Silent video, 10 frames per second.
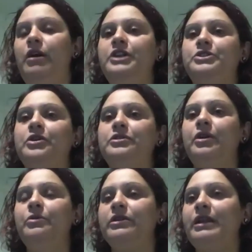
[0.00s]
don't
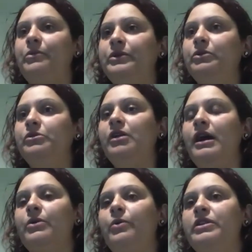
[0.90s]
know what that would look
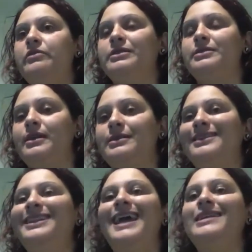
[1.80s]
like, whether it's a
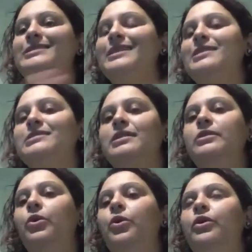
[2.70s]
delayed season
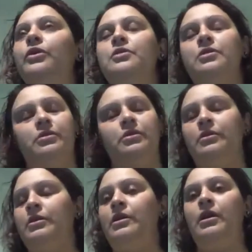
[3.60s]
or
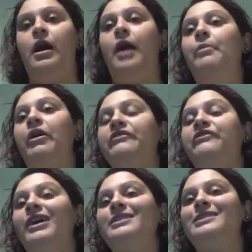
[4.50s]
a
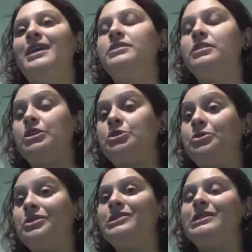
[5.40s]
modified season, a
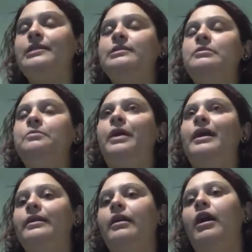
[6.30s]
shorter season, but
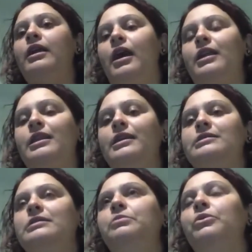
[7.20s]
I think
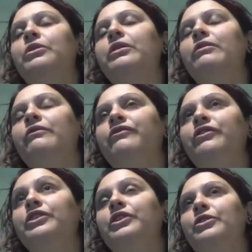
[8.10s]
it's important for
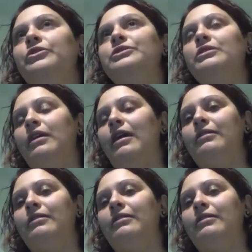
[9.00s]
the girls and